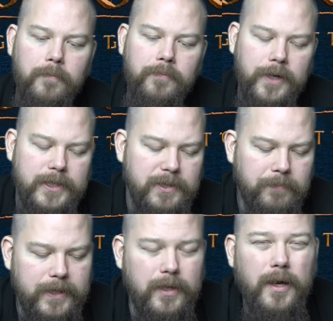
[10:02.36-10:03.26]

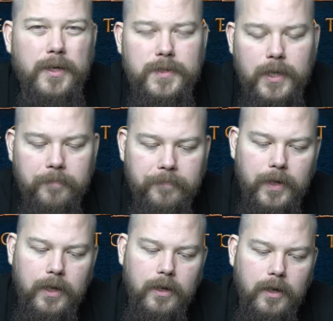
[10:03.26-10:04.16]
Pretty nasty.
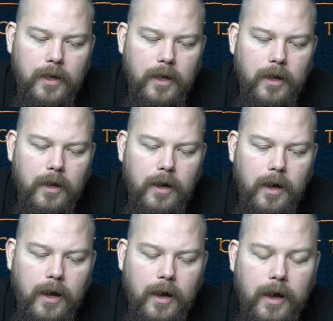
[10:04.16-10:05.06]

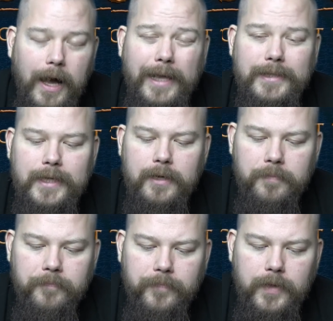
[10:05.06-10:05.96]
Haldir,
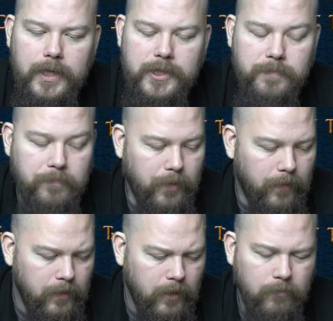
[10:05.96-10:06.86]
his
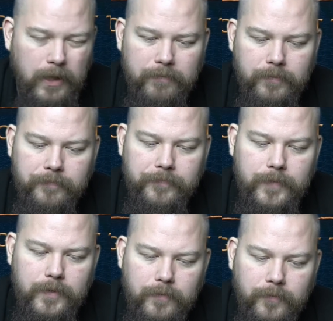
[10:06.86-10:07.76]
brother, I believe,
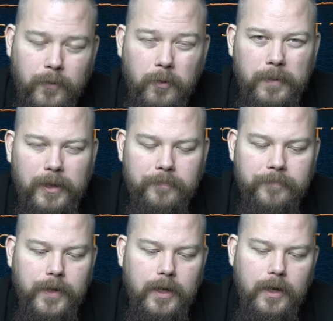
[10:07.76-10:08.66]
for Rumil,
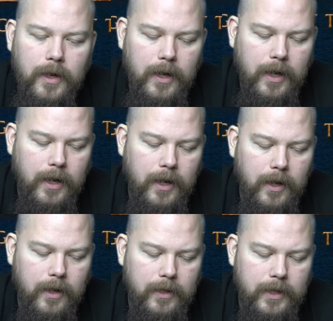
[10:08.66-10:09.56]

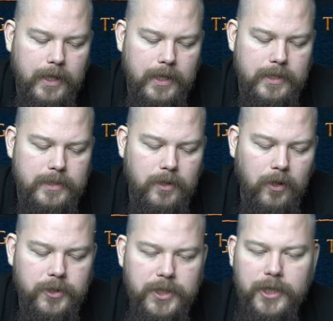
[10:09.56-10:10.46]
is
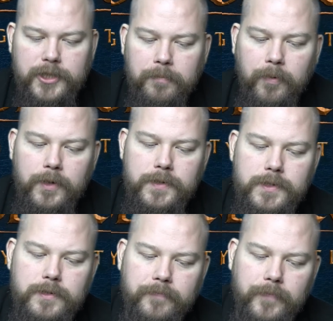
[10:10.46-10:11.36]
unchanged in
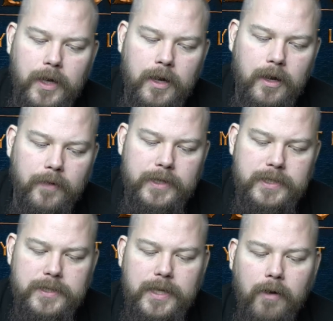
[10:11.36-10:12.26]
points.
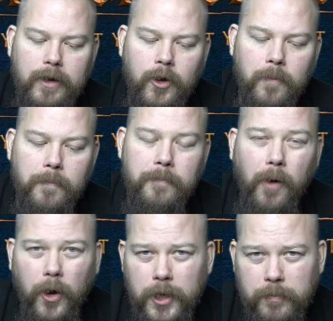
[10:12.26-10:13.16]
This is now a
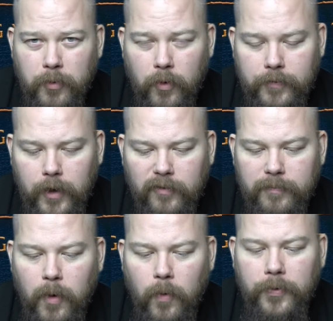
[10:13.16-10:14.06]
combined profile
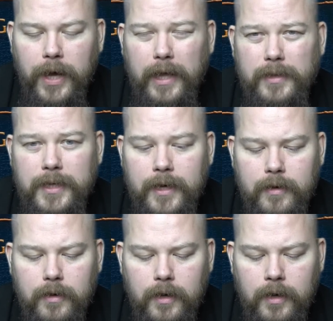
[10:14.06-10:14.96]
of both
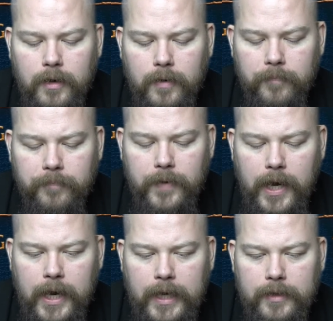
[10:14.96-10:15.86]
Haldir
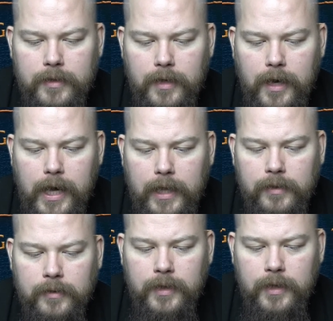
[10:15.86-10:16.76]
and
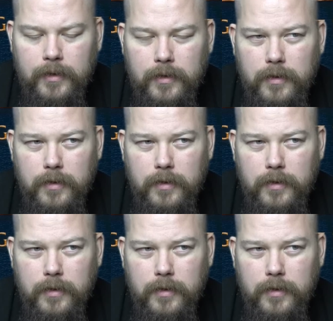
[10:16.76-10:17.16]
Haldir,